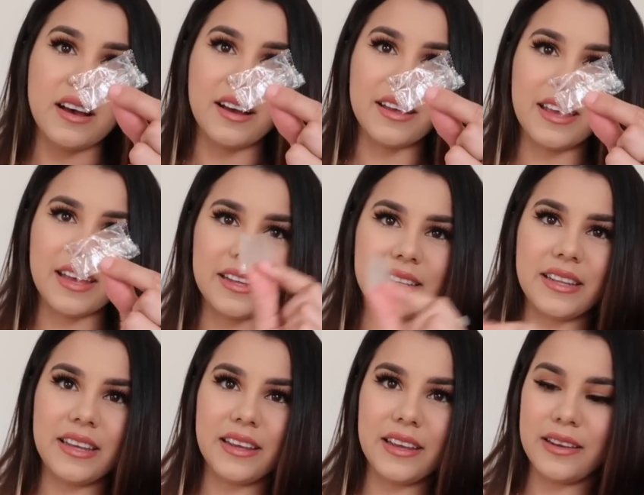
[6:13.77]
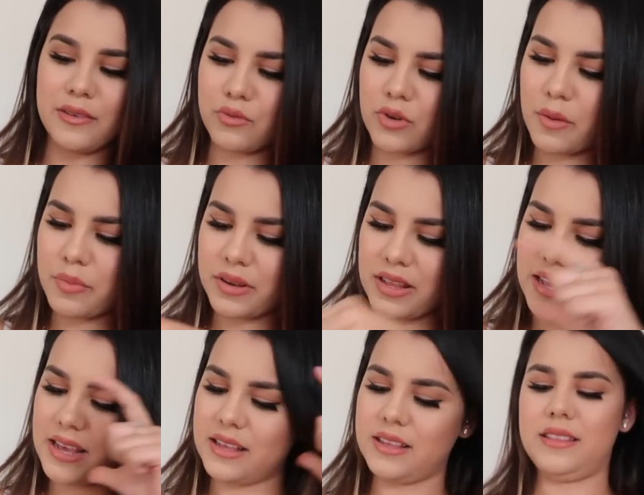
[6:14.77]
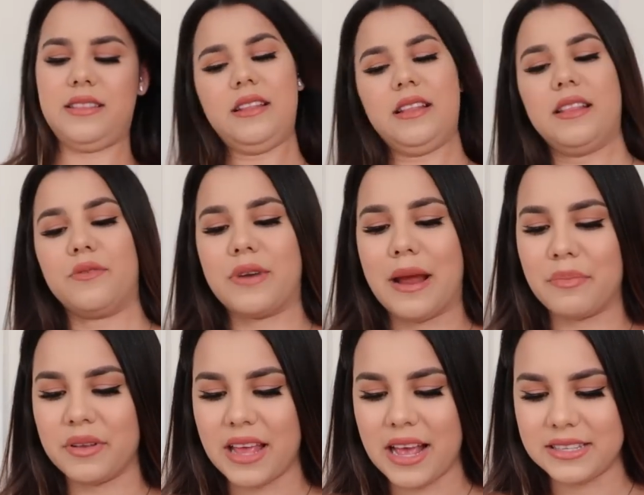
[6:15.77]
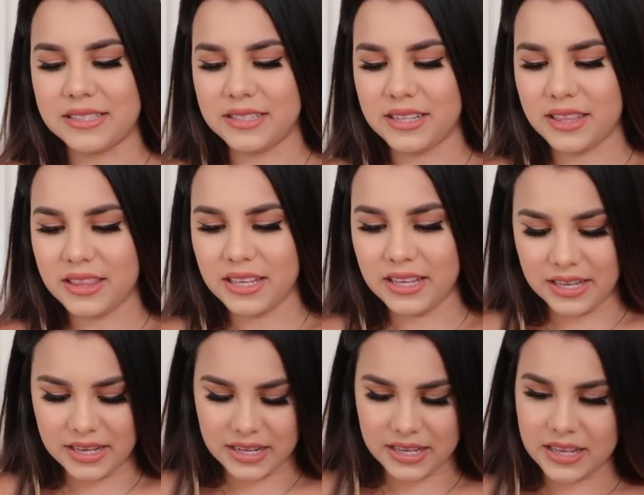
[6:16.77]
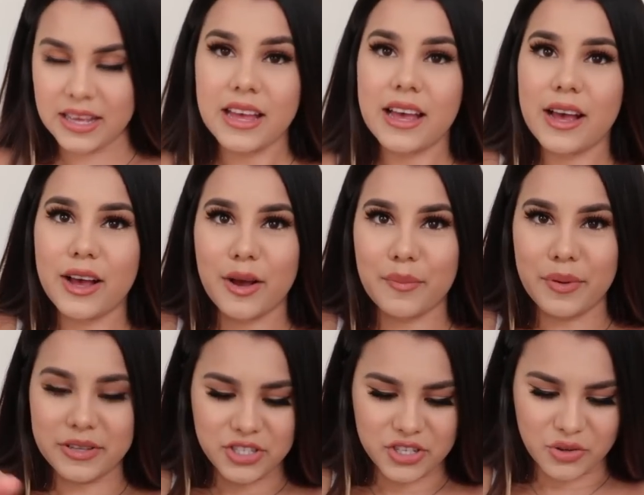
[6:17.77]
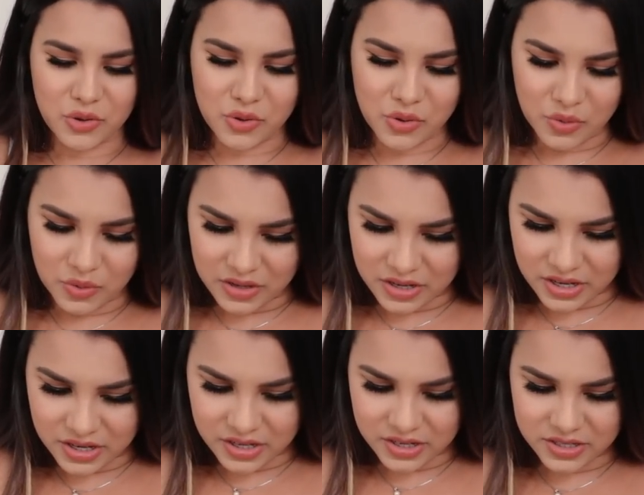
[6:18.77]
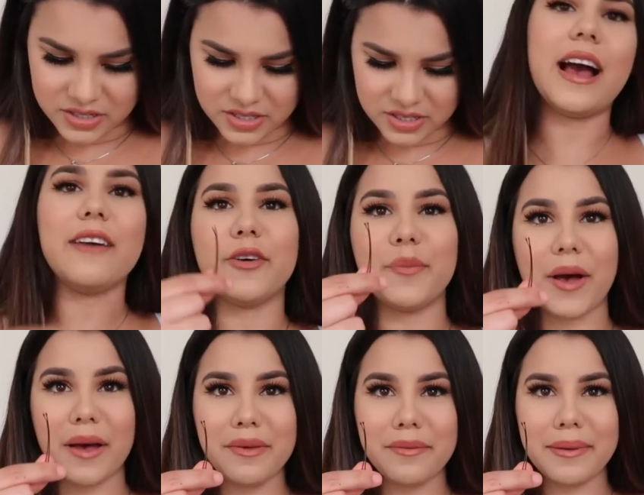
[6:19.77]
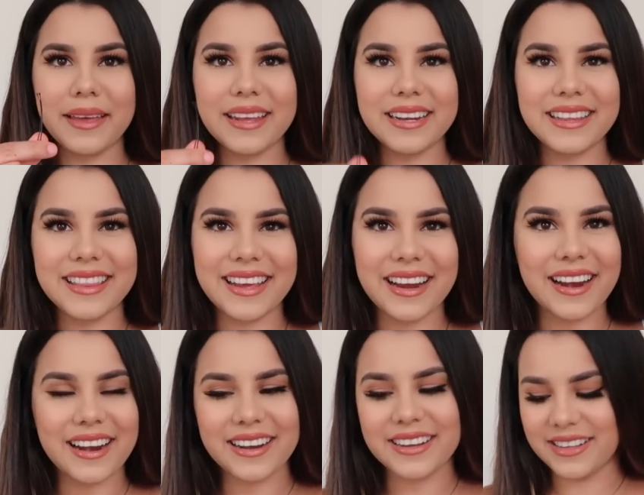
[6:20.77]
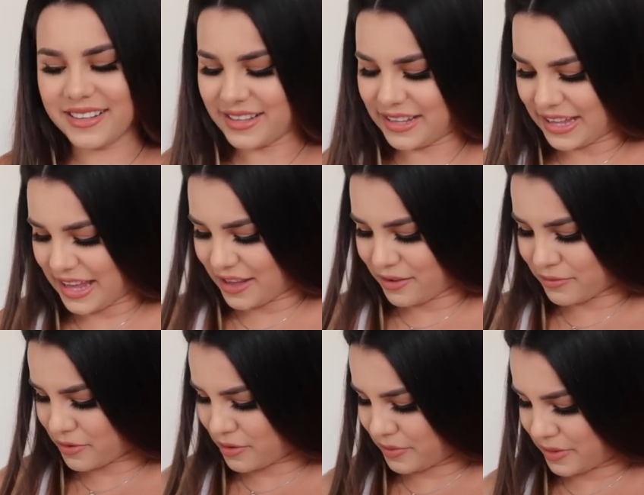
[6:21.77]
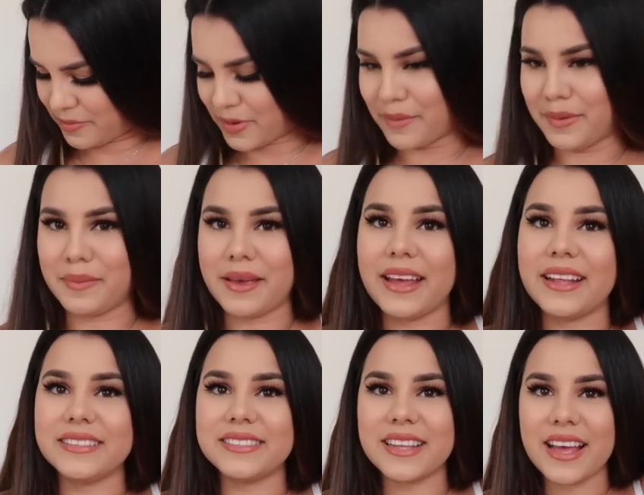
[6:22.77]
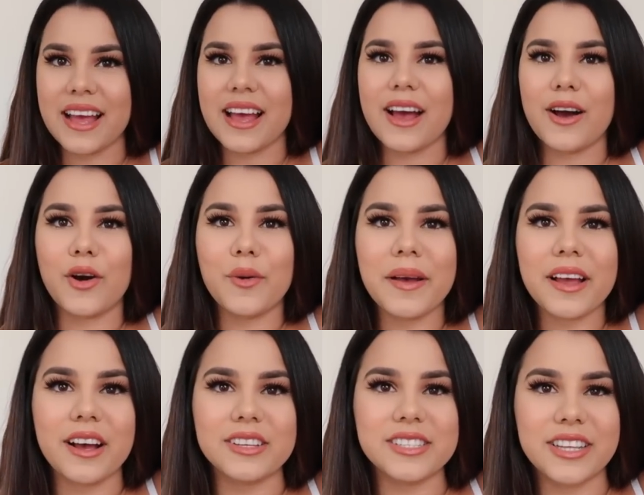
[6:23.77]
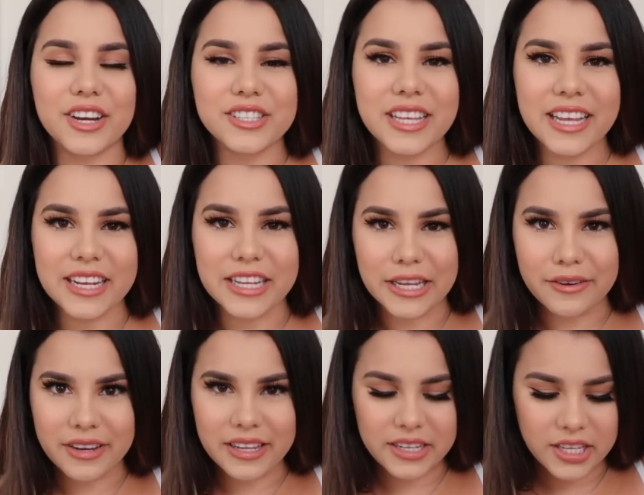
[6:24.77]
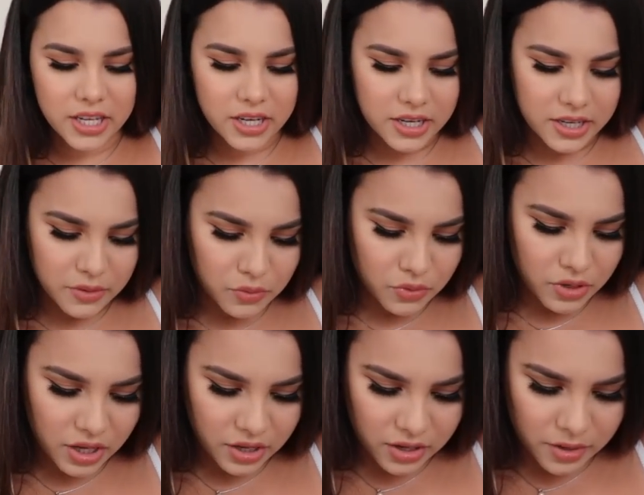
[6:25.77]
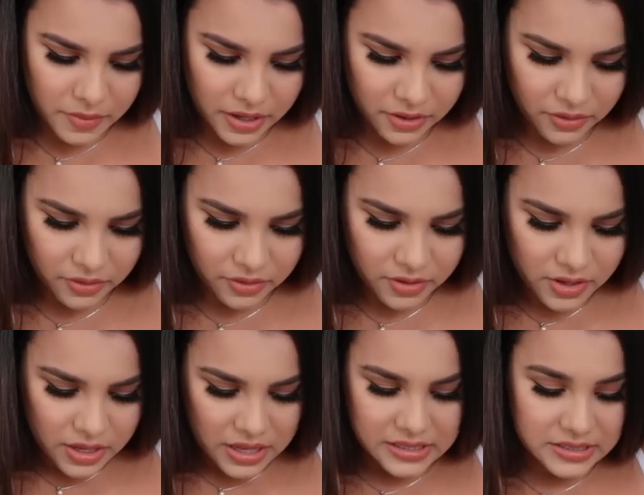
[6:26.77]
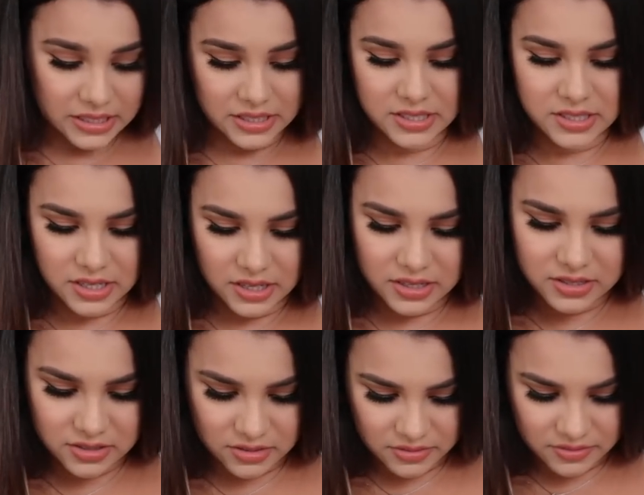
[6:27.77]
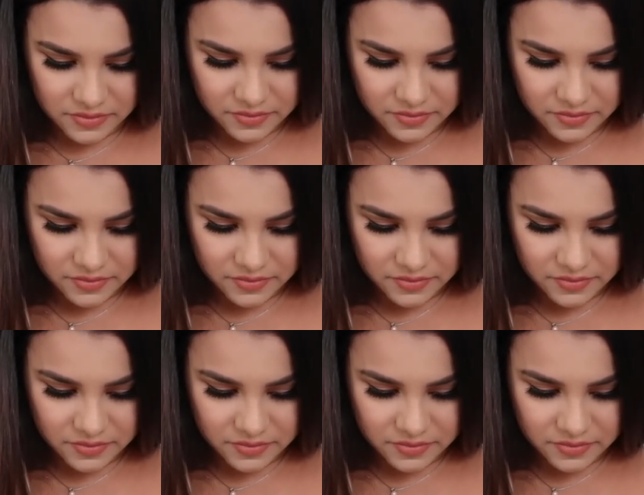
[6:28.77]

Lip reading: a candy wrapper that has nothing in it. Bunch of quarters. I have a bobby pin in there. Can't go wrong with bobby pins. Oh my gosh, there's like an earring in here and it will not come out. It's like stuck, so